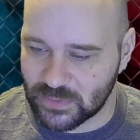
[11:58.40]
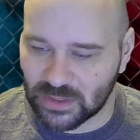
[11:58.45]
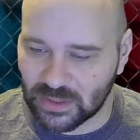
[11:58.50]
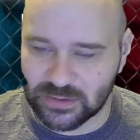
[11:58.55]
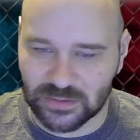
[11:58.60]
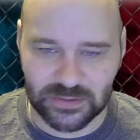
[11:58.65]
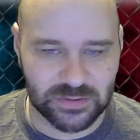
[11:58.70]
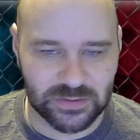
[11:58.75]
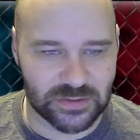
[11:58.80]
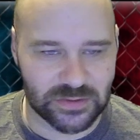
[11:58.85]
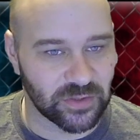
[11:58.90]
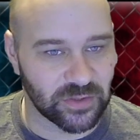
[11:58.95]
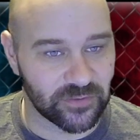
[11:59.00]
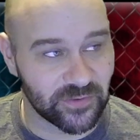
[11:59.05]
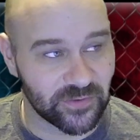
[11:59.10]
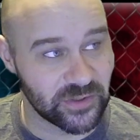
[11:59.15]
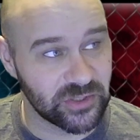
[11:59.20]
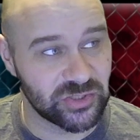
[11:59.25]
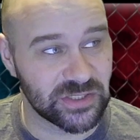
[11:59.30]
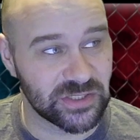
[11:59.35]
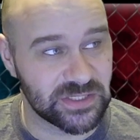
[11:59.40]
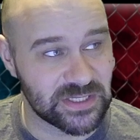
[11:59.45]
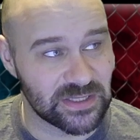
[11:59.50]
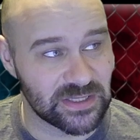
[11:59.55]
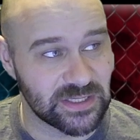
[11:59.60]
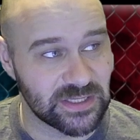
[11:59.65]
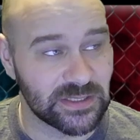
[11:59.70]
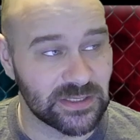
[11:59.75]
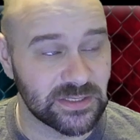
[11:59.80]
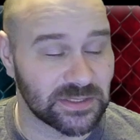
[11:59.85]
So if you're interested in
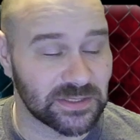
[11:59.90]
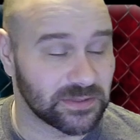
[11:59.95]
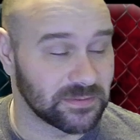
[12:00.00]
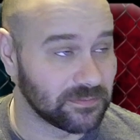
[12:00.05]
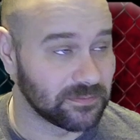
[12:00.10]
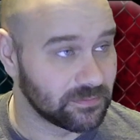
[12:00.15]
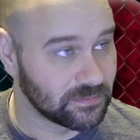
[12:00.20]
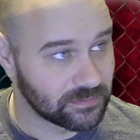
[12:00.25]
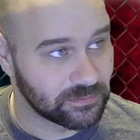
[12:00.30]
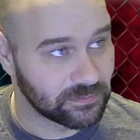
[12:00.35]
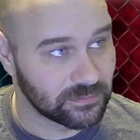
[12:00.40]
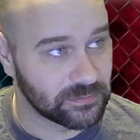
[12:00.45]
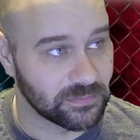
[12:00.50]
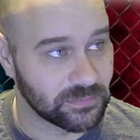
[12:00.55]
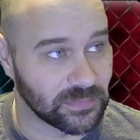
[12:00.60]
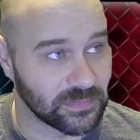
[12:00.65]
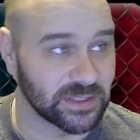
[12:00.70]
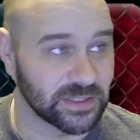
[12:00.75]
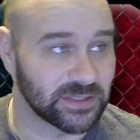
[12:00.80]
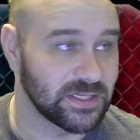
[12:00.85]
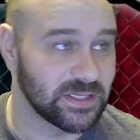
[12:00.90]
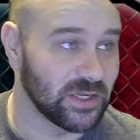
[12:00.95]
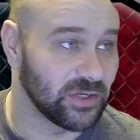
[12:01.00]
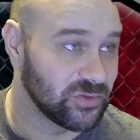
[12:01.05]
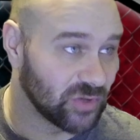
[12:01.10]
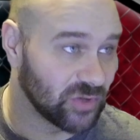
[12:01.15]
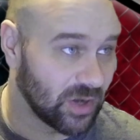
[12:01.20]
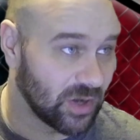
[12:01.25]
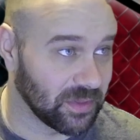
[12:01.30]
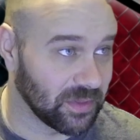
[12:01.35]
this, like I said,
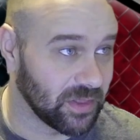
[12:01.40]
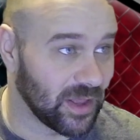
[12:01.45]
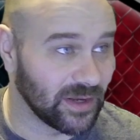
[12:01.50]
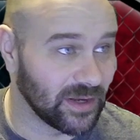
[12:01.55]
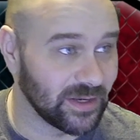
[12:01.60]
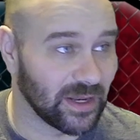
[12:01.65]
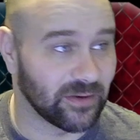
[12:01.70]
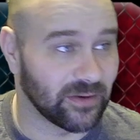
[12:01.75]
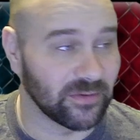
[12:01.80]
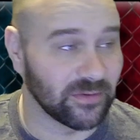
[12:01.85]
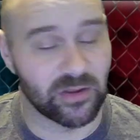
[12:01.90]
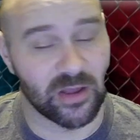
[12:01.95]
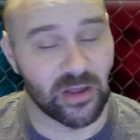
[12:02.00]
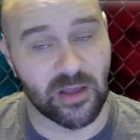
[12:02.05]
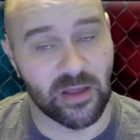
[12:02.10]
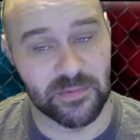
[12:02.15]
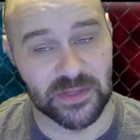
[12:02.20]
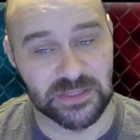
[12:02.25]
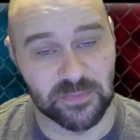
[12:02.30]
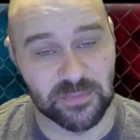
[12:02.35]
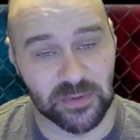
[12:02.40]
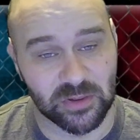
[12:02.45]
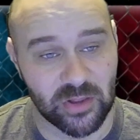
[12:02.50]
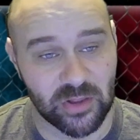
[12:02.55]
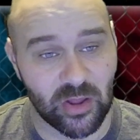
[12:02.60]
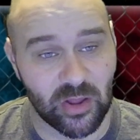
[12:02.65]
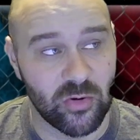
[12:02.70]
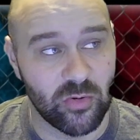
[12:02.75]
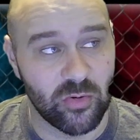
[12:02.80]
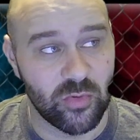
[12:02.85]
drop a line down in the comments
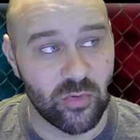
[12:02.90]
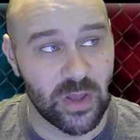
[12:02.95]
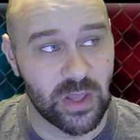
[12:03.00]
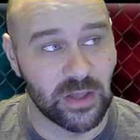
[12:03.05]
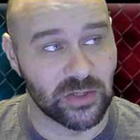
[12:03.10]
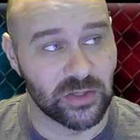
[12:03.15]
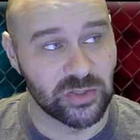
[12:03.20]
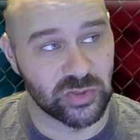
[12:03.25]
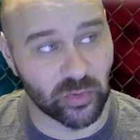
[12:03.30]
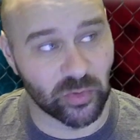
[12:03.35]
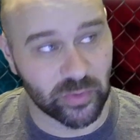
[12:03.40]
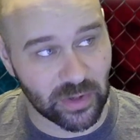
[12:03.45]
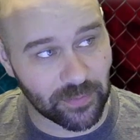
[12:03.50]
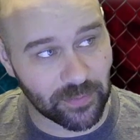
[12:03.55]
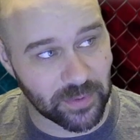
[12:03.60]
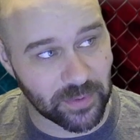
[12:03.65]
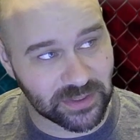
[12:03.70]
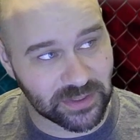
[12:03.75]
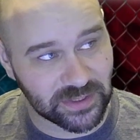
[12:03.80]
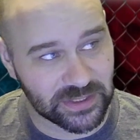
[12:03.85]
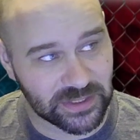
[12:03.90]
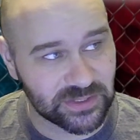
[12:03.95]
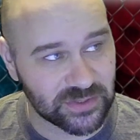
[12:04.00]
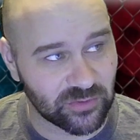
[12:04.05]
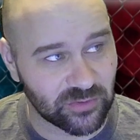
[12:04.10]
below, join up on the Discord